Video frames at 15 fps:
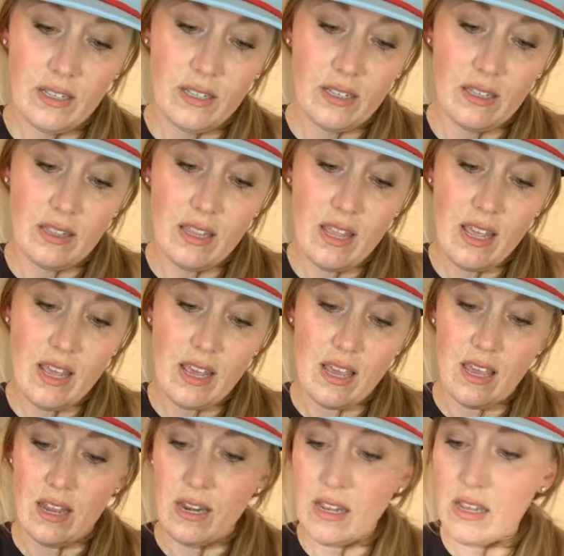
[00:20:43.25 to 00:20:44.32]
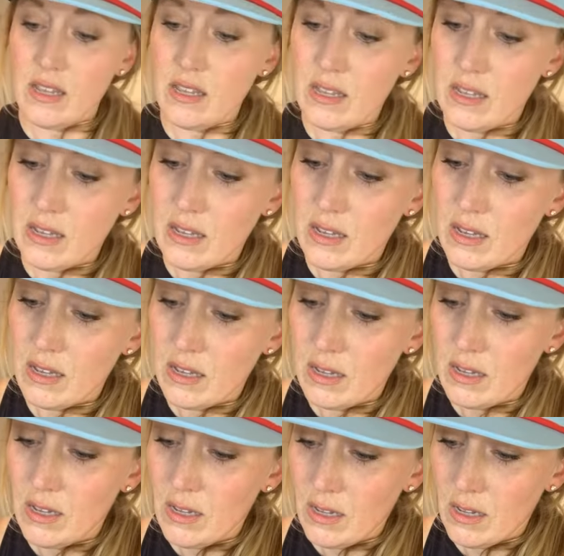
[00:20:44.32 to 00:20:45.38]
And then
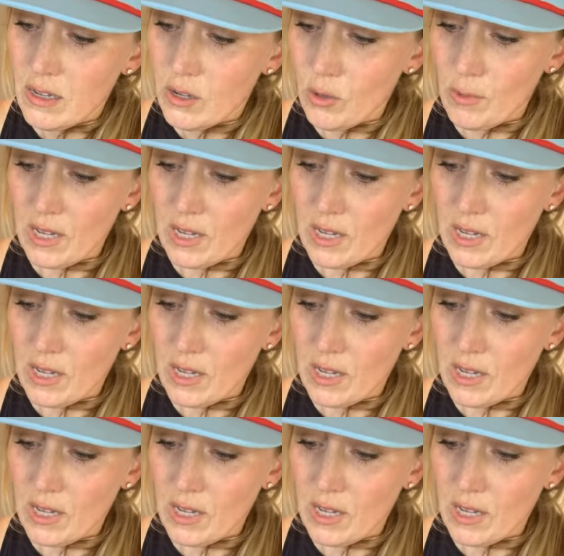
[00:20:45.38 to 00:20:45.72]
go